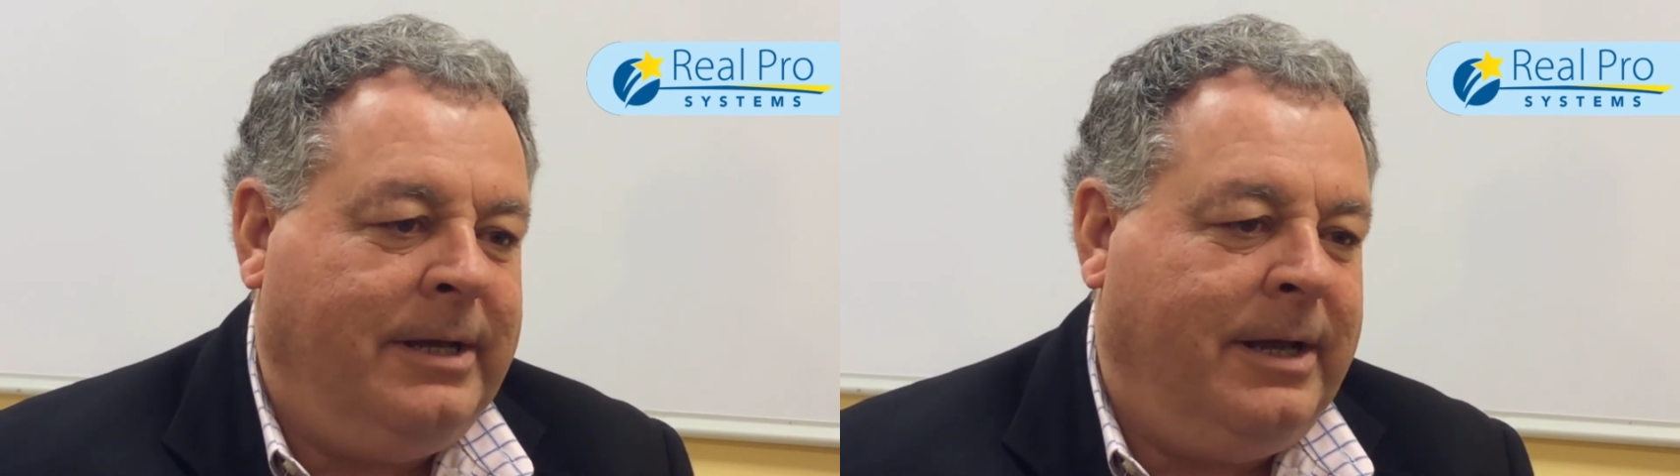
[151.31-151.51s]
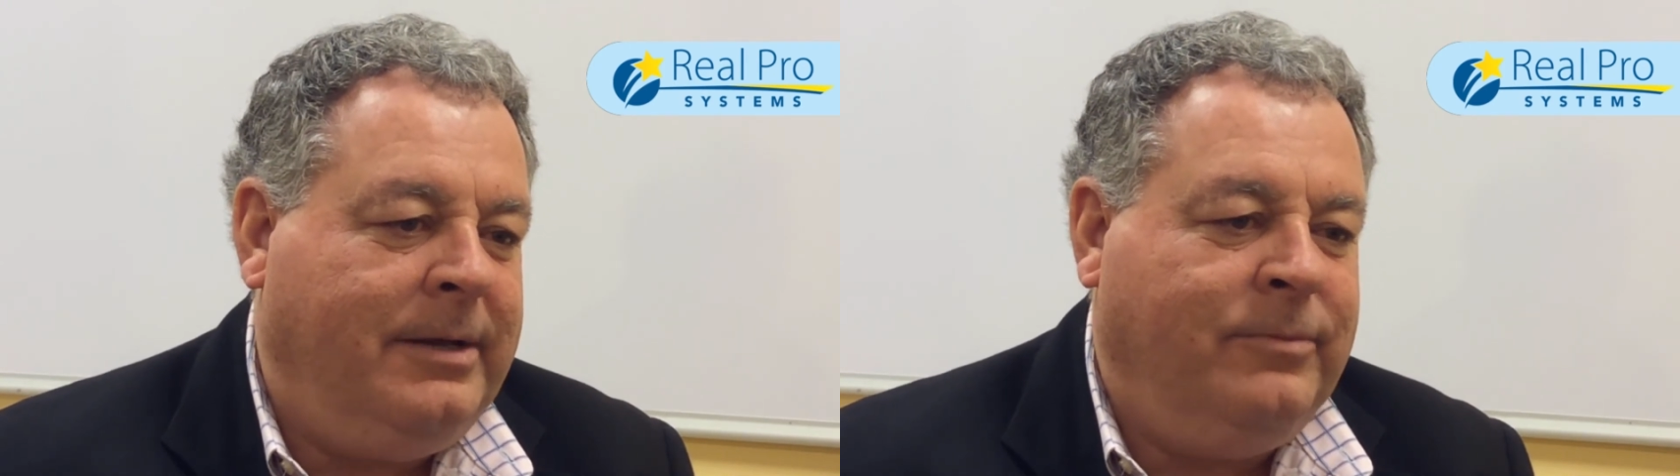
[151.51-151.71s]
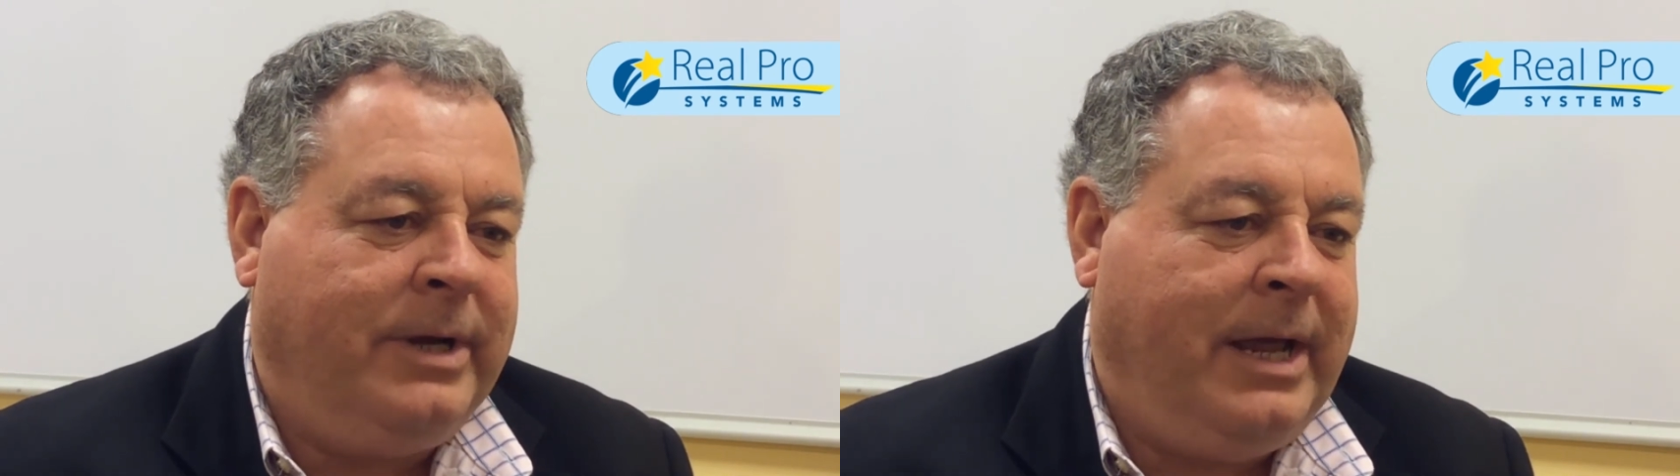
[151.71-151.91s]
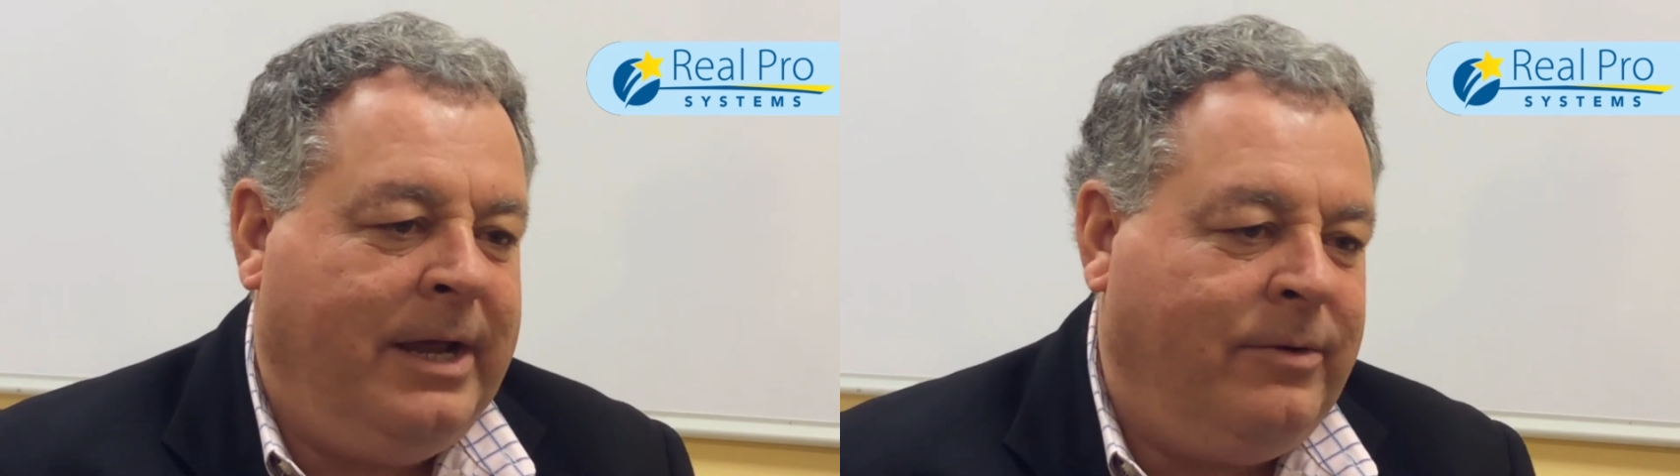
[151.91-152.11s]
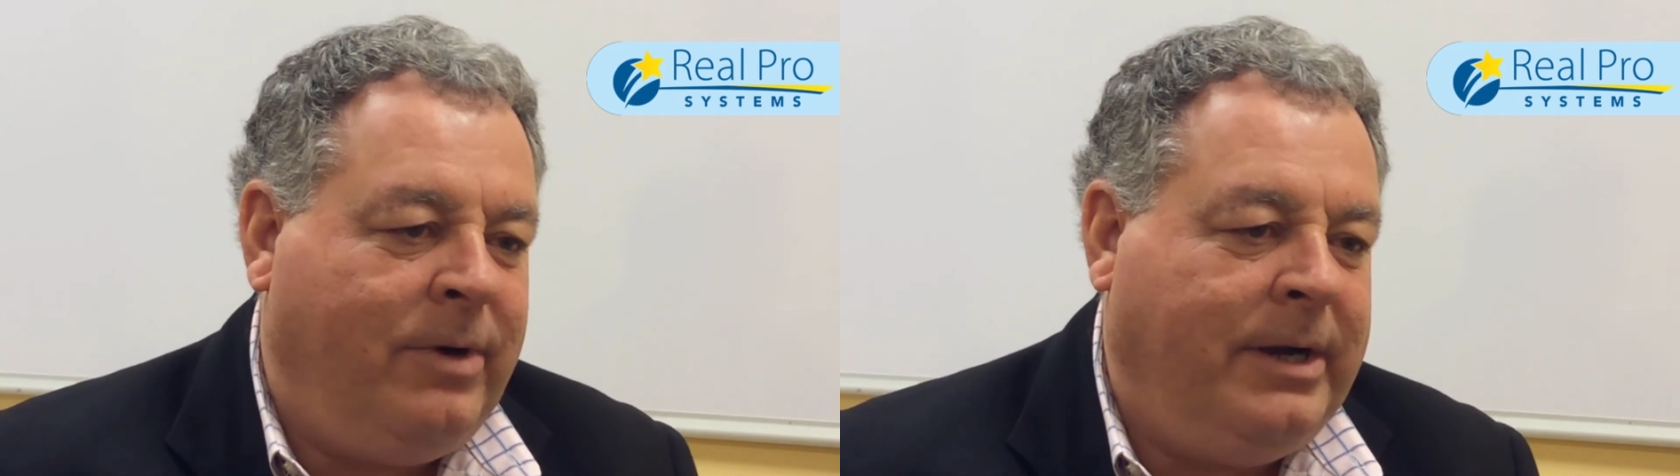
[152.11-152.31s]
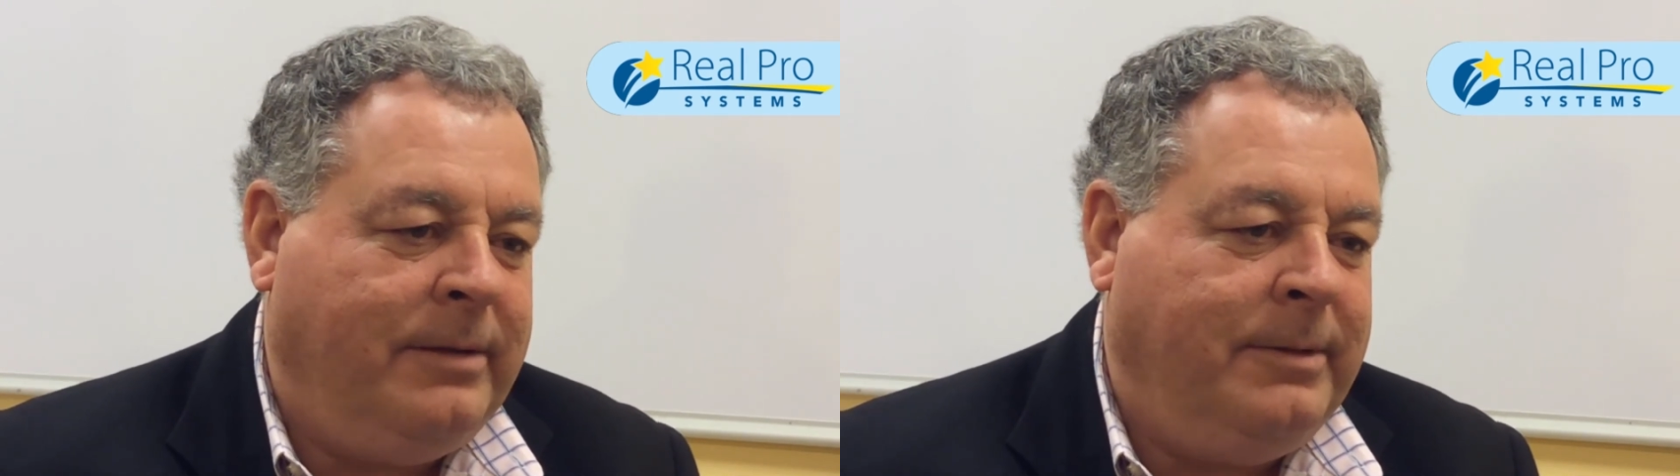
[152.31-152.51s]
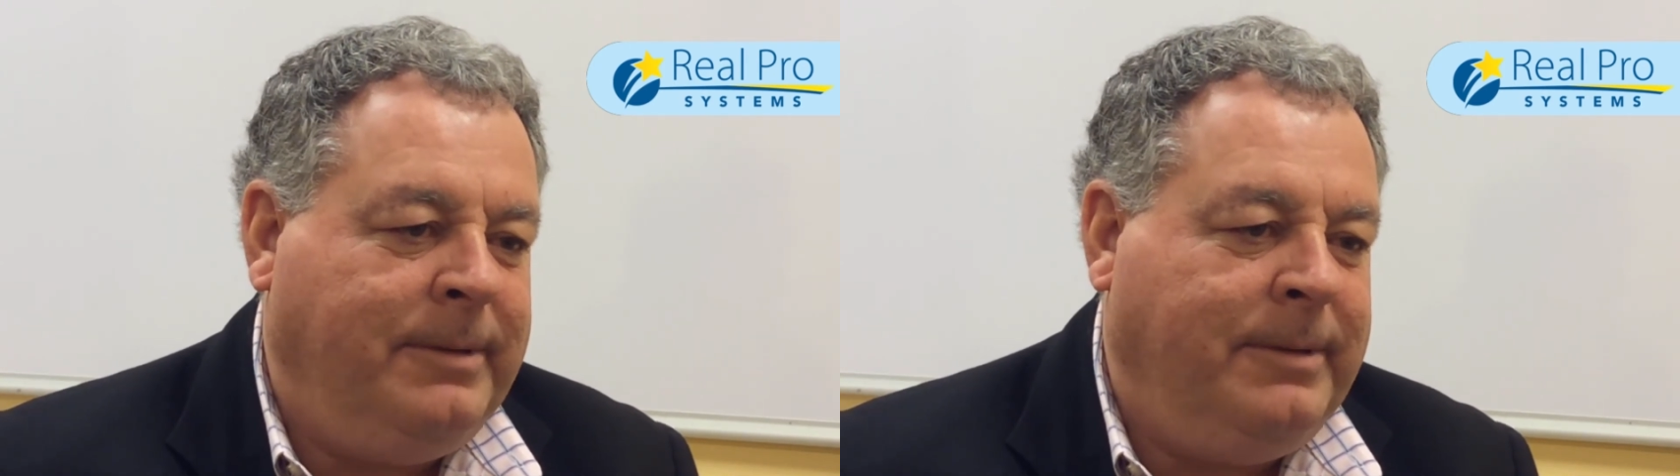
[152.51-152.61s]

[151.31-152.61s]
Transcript: didn't want to handwrite them,